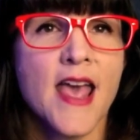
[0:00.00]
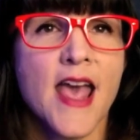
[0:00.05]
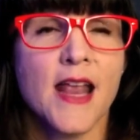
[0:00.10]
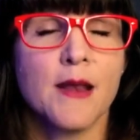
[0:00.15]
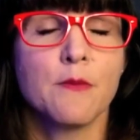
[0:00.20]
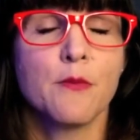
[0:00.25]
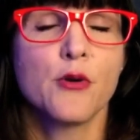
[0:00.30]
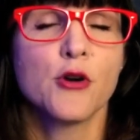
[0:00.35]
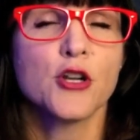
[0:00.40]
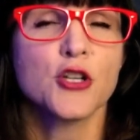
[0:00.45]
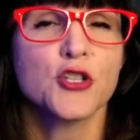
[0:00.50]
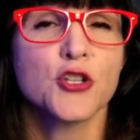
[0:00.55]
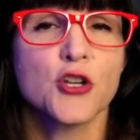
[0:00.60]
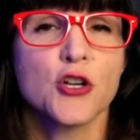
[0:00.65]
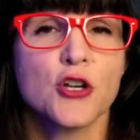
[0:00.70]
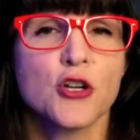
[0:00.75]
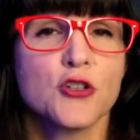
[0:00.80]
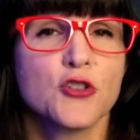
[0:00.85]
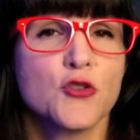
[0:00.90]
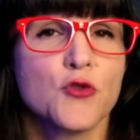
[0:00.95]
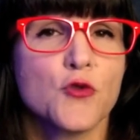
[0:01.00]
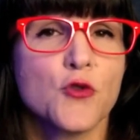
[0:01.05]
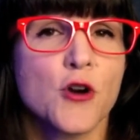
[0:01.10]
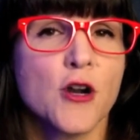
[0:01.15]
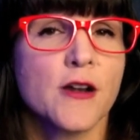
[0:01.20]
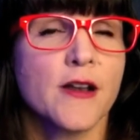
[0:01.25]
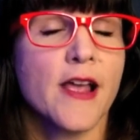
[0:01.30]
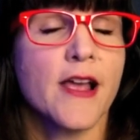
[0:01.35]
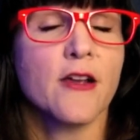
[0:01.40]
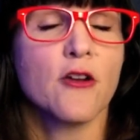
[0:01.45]
and push her
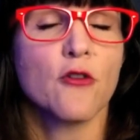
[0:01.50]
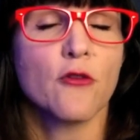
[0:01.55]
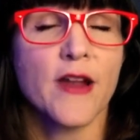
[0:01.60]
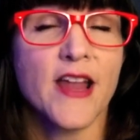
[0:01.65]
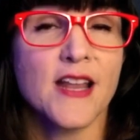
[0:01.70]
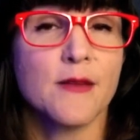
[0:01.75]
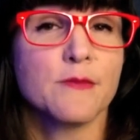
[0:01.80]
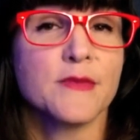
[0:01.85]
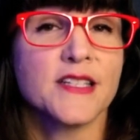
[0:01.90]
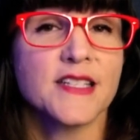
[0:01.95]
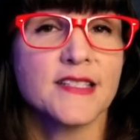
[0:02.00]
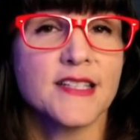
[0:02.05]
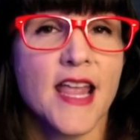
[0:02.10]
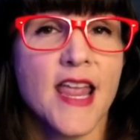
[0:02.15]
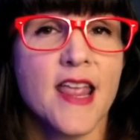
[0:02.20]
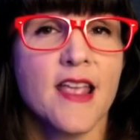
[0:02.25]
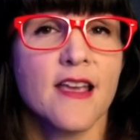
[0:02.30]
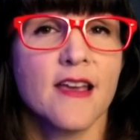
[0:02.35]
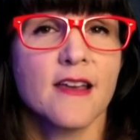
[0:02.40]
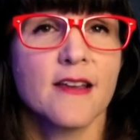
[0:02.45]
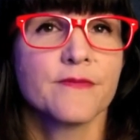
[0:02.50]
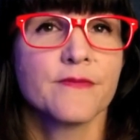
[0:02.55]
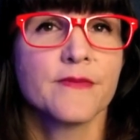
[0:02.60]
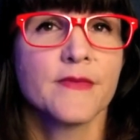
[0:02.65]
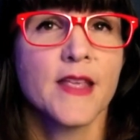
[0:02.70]
toward a great mistake?